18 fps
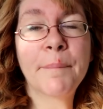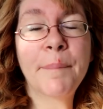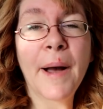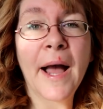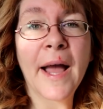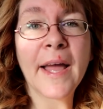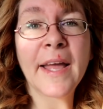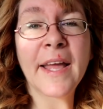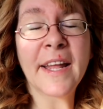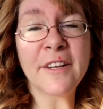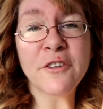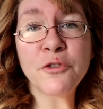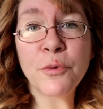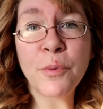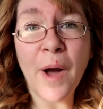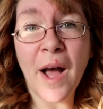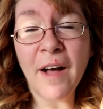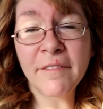but in
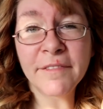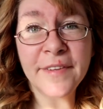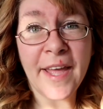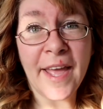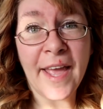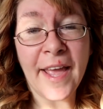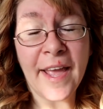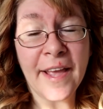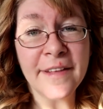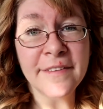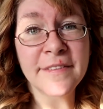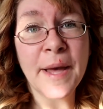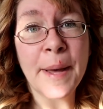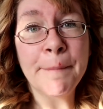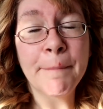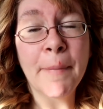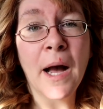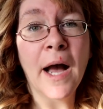twelve days,
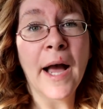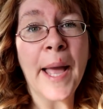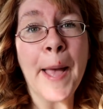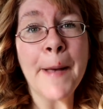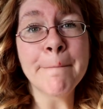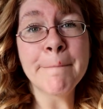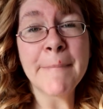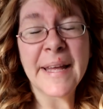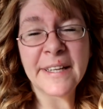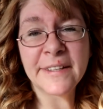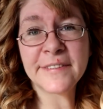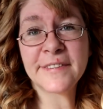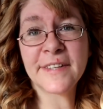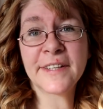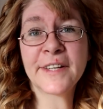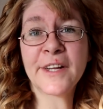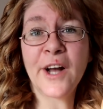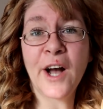my middle son